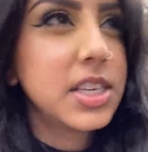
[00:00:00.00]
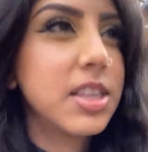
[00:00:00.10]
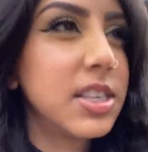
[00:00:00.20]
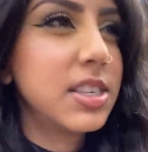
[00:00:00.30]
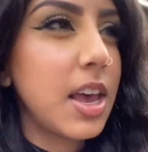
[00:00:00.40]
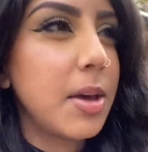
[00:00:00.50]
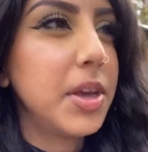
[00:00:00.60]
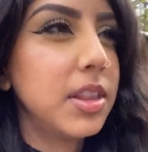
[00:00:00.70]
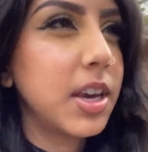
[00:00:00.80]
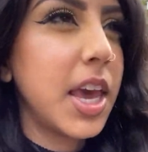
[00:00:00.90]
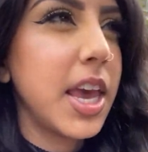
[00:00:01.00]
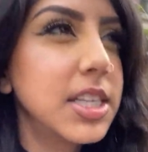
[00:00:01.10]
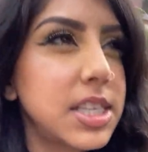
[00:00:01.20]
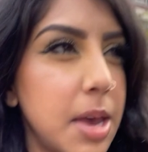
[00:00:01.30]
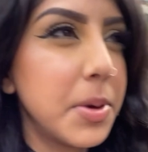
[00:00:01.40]
The salmon, the king
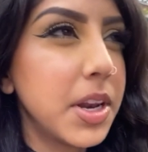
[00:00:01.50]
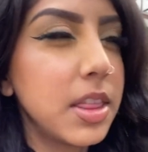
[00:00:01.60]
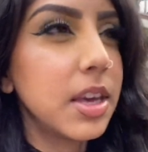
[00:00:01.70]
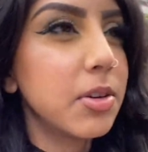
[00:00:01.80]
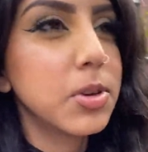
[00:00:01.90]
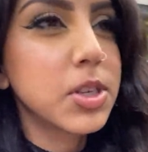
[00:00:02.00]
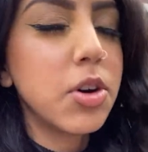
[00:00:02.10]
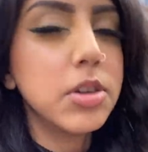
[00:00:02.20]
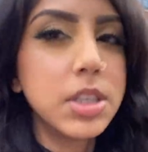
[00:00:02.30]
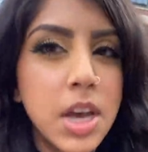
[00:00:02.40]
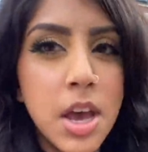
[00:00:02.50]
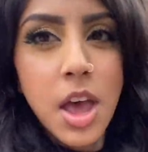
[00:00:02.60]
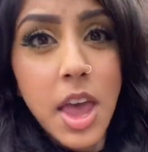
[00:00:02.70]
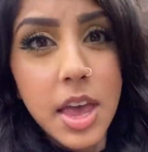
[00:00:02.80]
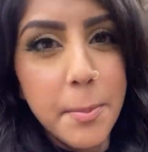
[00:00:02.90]
salmon I think it was called,
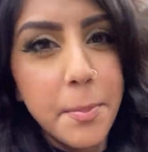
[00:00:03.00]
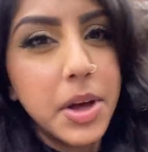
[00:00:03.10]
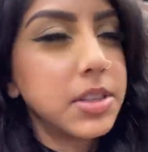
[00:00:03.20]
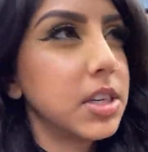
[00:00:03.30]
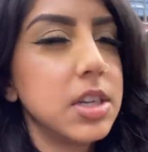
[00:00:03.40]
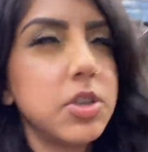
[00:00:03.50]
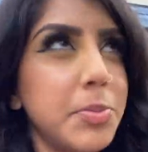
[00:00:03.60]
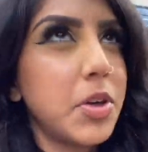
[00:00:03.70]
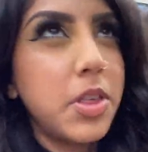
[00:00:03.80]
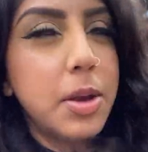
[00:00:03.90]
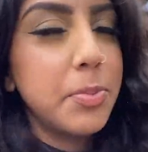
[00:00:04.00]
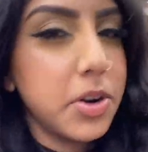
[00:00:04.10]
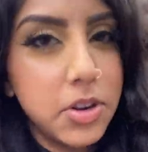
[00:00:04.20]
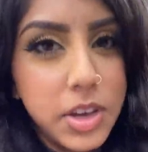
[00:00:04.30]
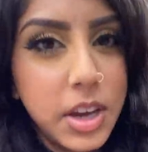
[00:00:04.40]
it melted in your mouth like
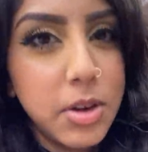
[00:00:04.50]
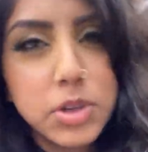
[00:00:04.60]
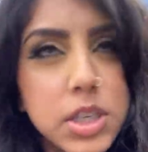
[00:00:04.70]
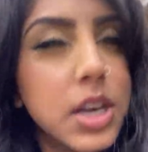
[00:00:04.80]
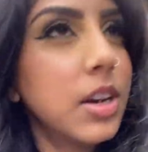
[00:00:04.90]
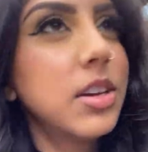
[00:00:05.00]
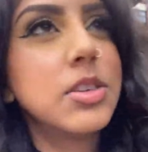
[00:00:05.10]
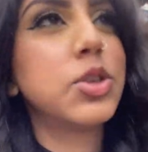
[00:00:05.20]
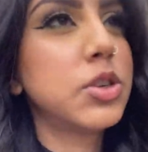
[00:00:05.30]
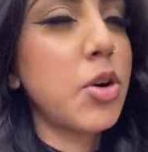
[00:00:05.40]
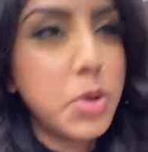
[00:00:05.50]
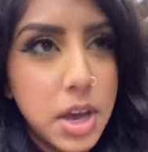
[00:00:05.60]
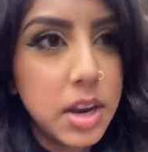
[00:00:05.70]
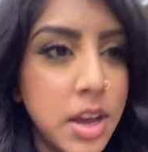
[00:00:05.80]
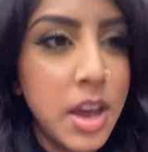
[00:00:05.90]
butter. Like, it was so
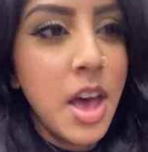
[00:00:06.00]
good.